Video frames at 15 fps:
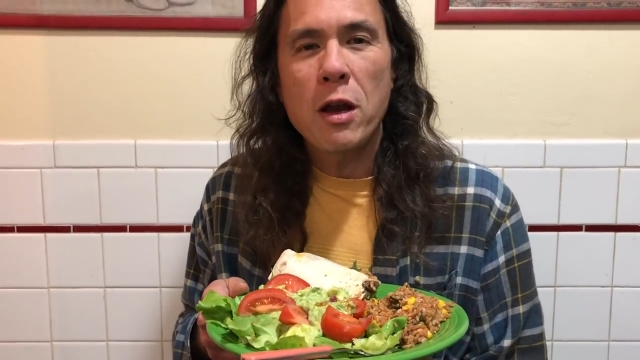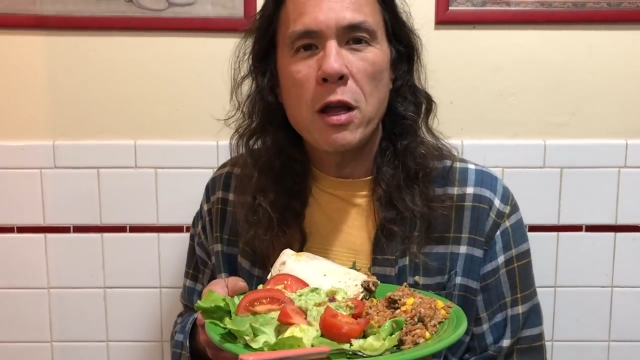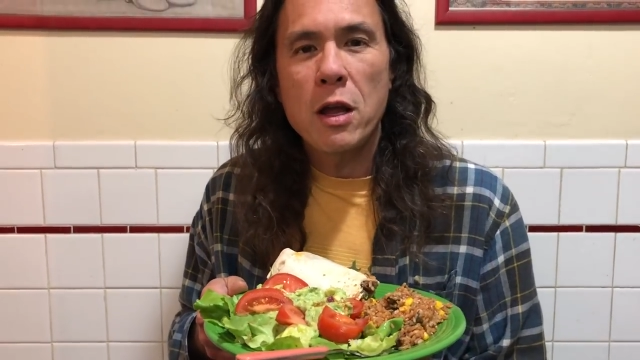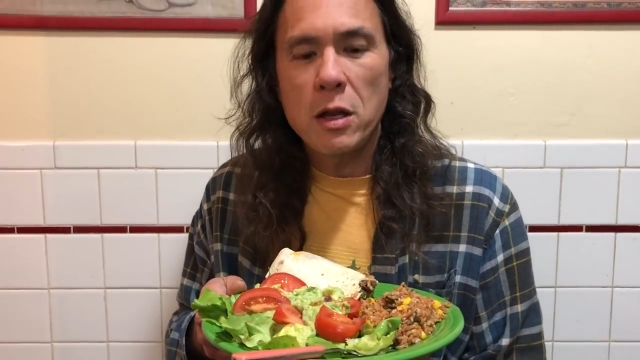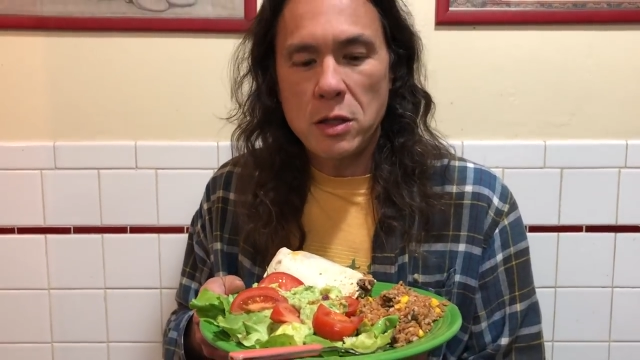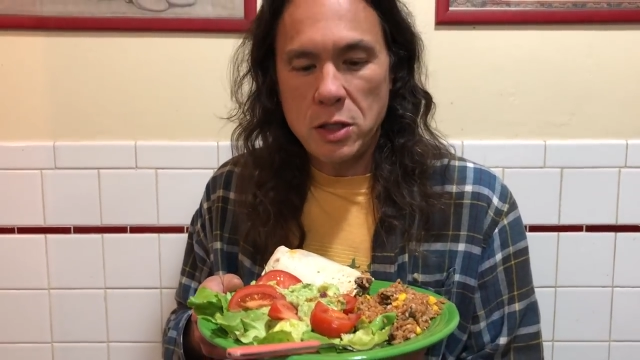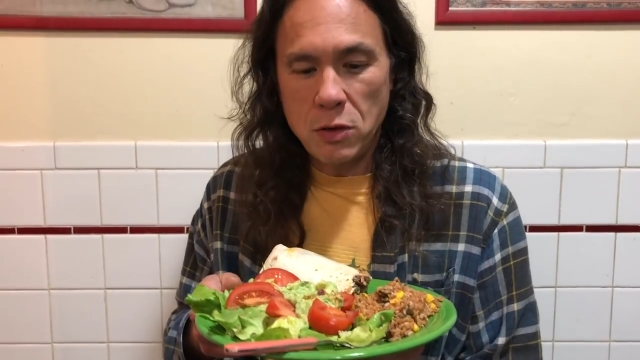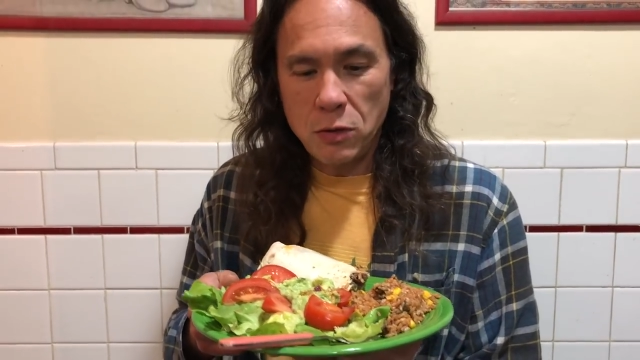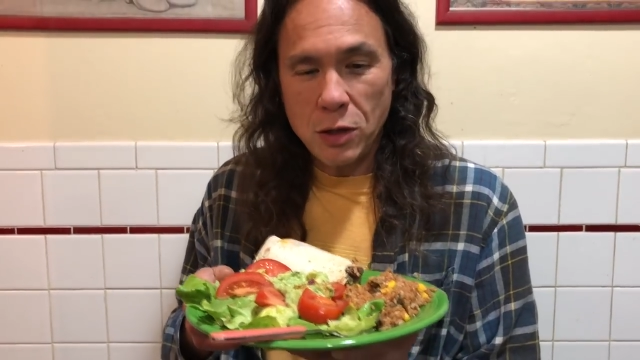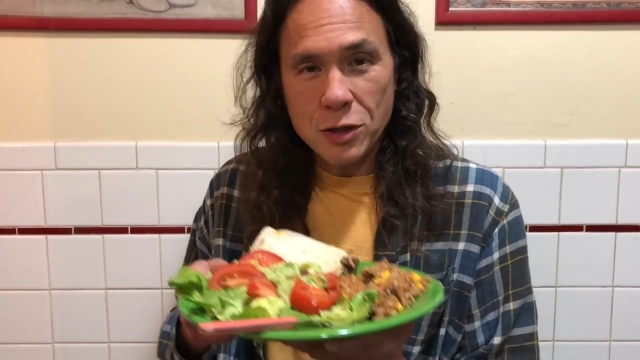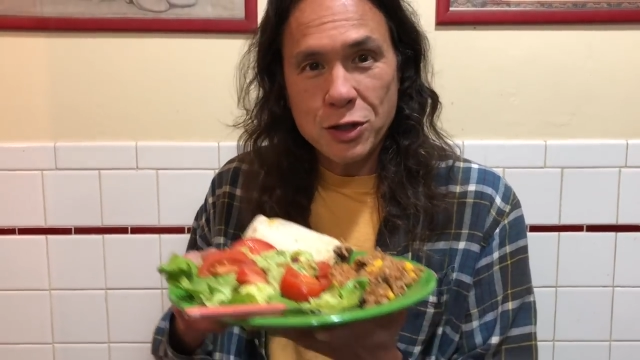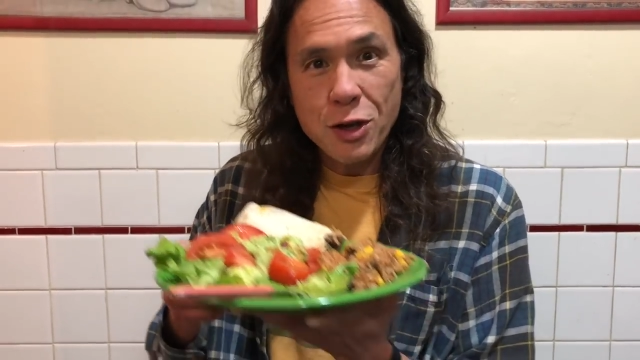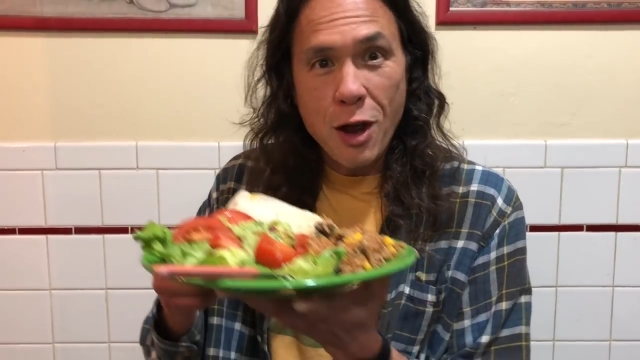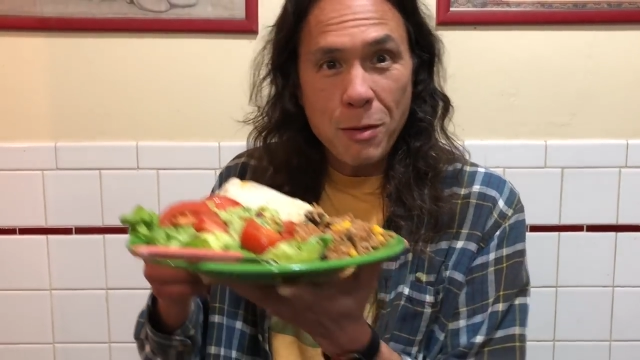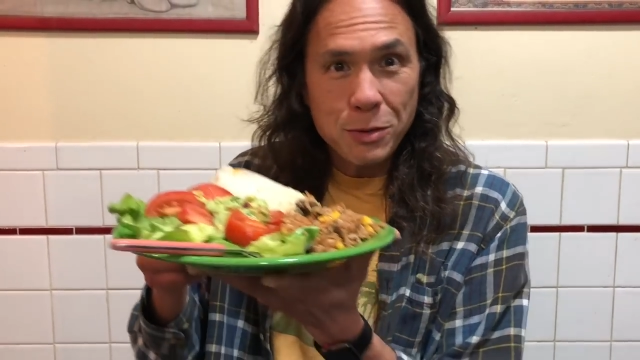and until next
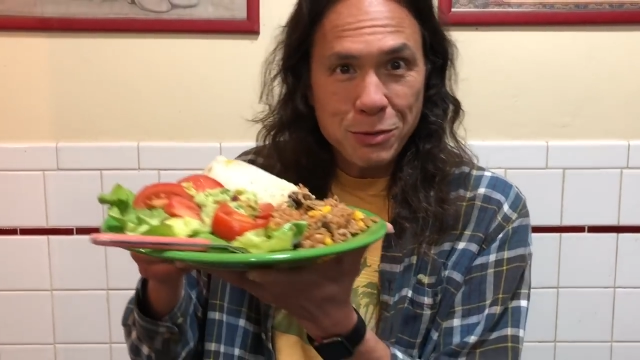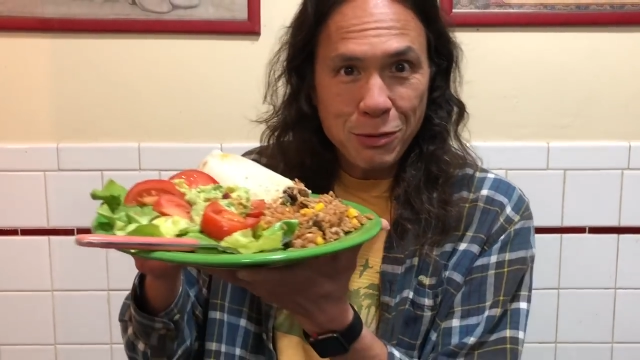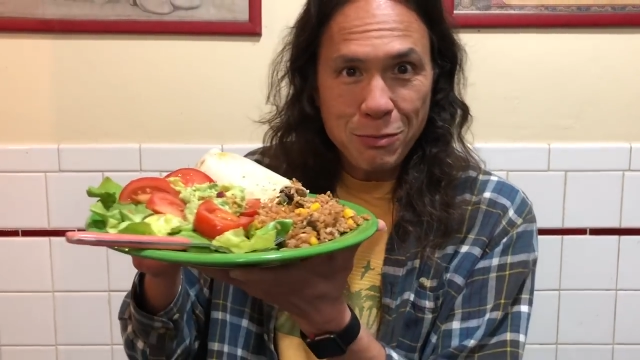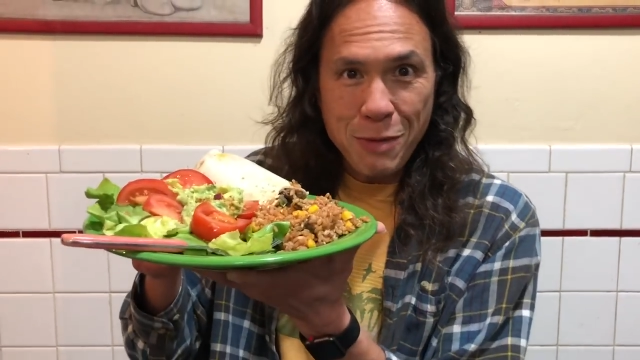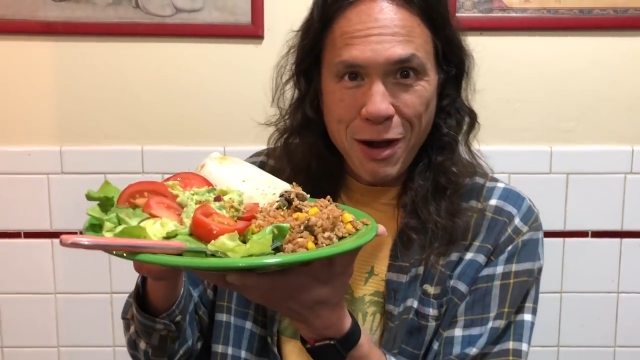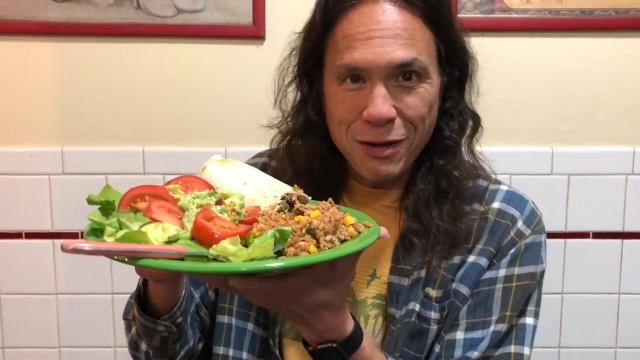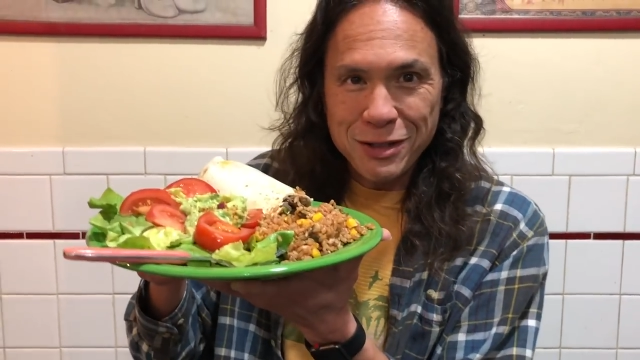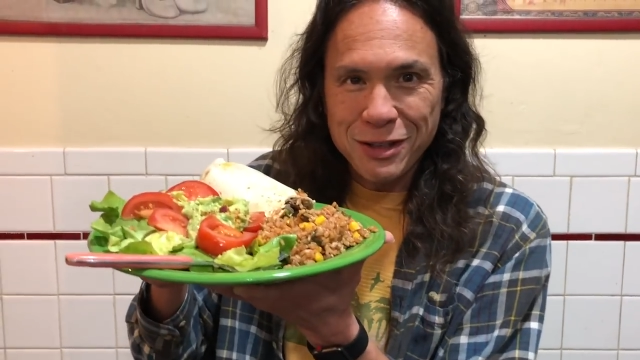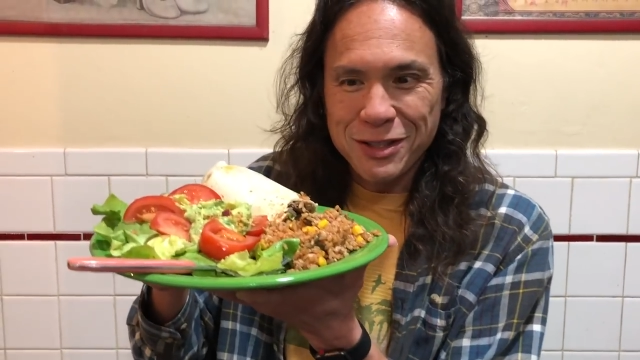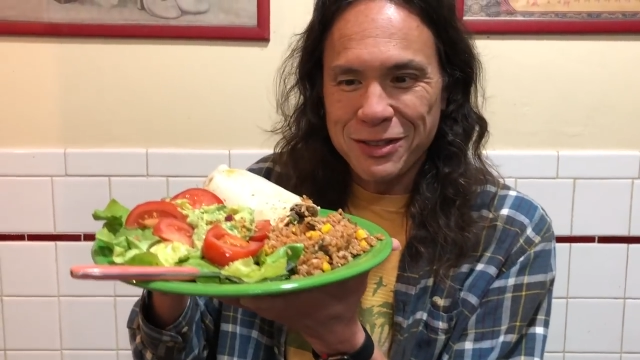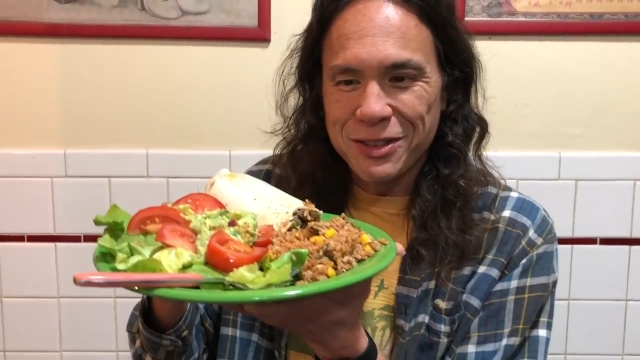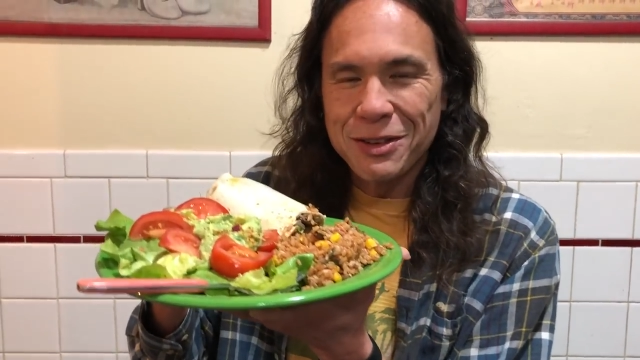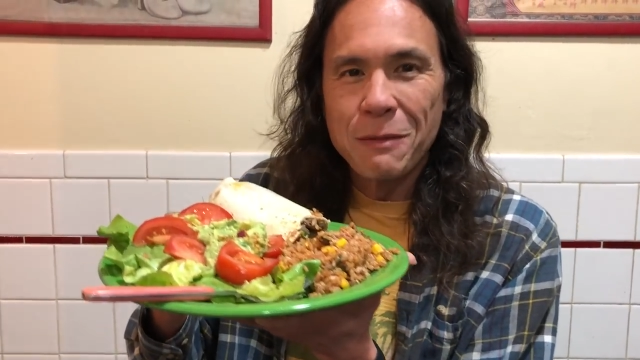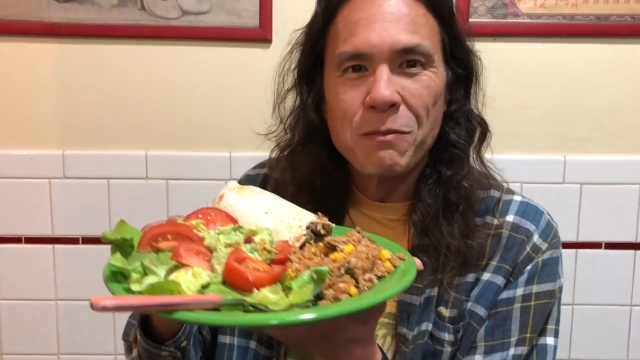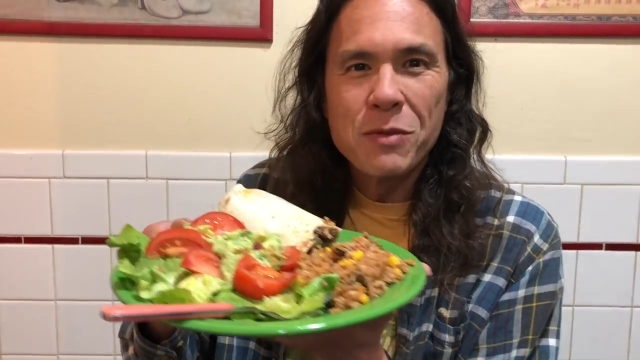time, as we're about to
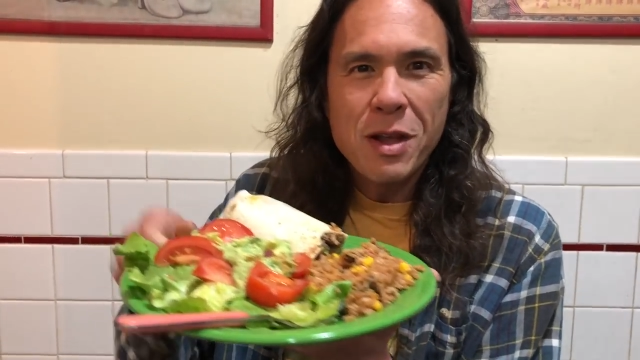do,